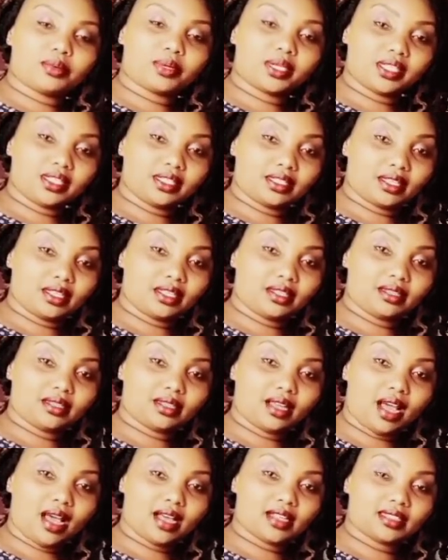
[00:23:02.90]

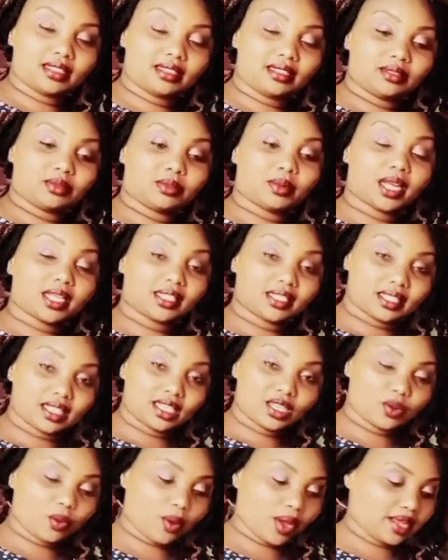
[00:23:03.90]
risen, has
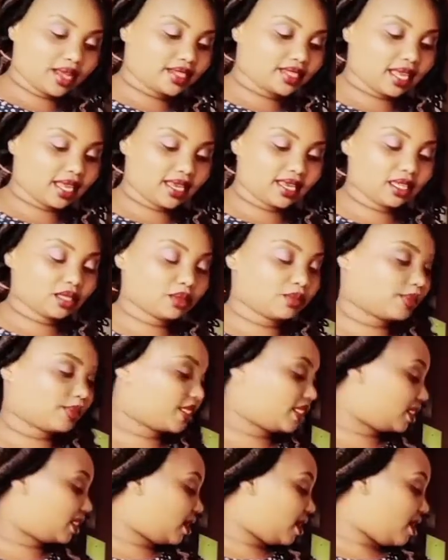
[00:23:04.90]
rested quite a little
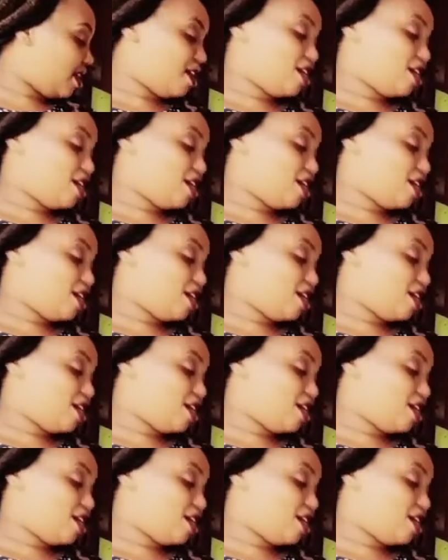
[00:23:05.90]
bit.